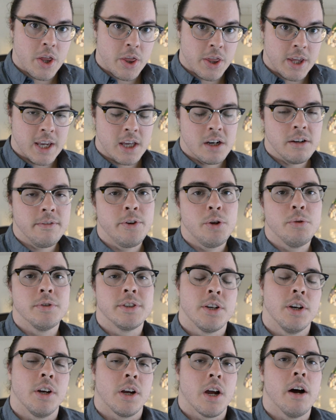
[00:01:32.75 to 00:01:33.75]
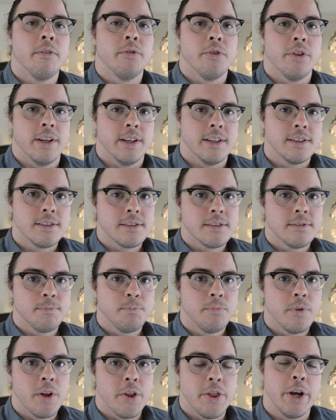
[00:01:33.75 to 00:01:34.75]
The interview is going to cover this.
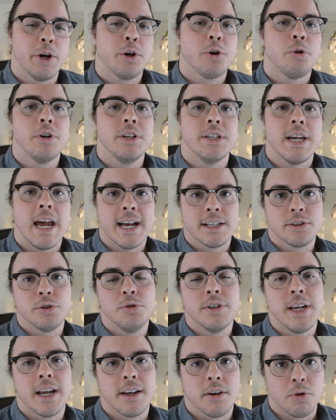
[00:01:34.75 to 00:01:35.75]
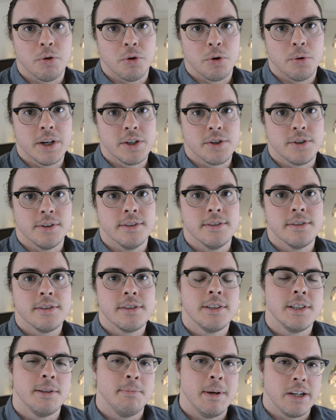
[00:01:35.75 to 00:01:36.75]
They're going to ask you technical
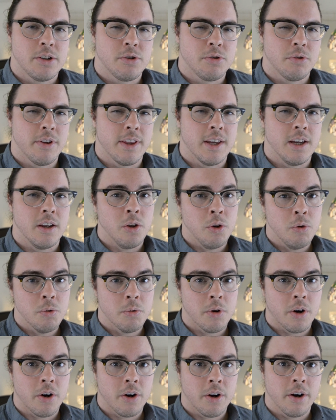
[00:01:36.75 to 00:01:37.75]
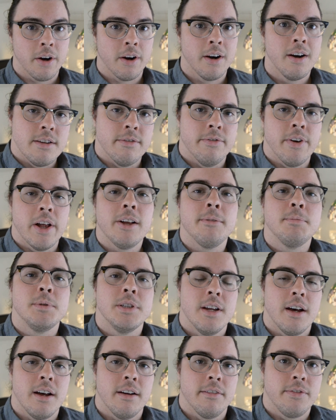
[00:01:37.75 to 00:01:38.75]
questions to make sure that you are developed
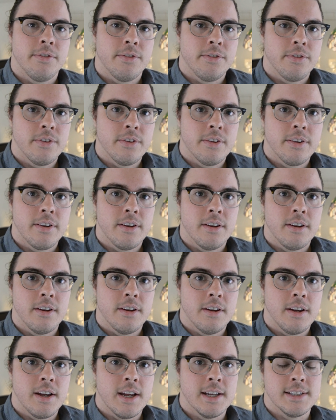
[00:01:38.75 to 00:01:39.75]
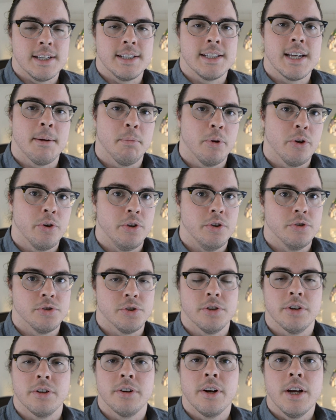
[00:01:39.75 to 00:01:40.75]
enough as a Tableau
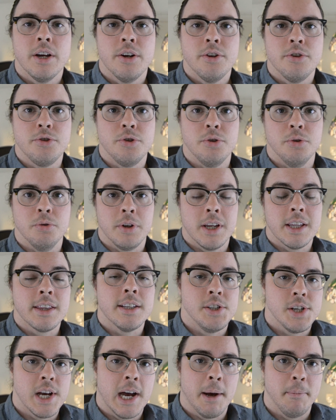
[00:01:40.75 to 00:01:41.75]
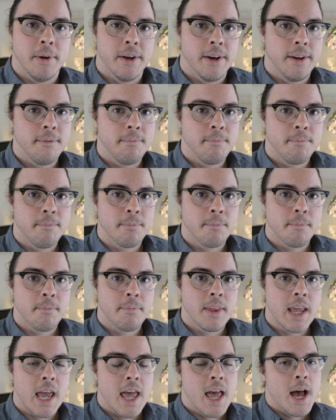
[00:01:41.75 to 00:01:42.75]
user to get the job done.
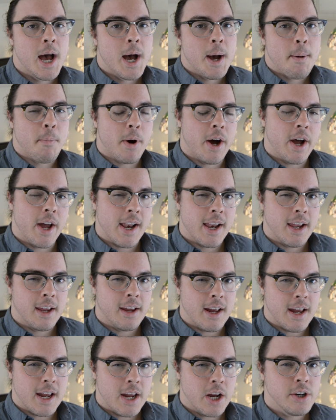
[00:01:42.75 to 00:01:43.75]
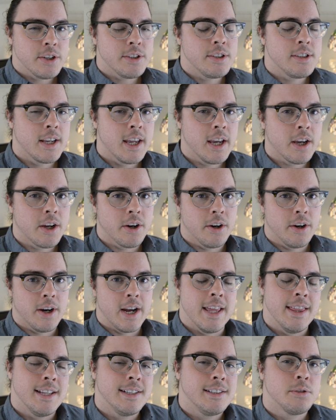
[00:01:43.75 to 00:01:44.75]
But here's the kicker,
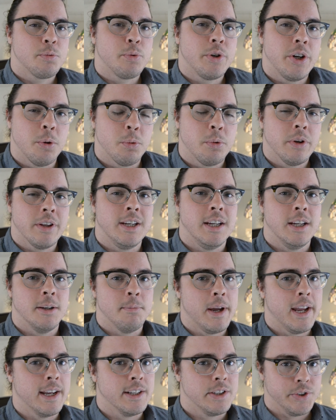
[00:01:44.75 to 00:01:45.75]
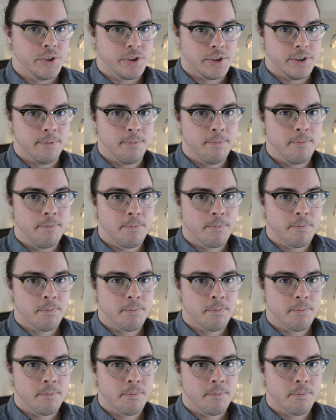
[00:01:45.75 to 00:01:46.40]
and this is where you really need to pay attention.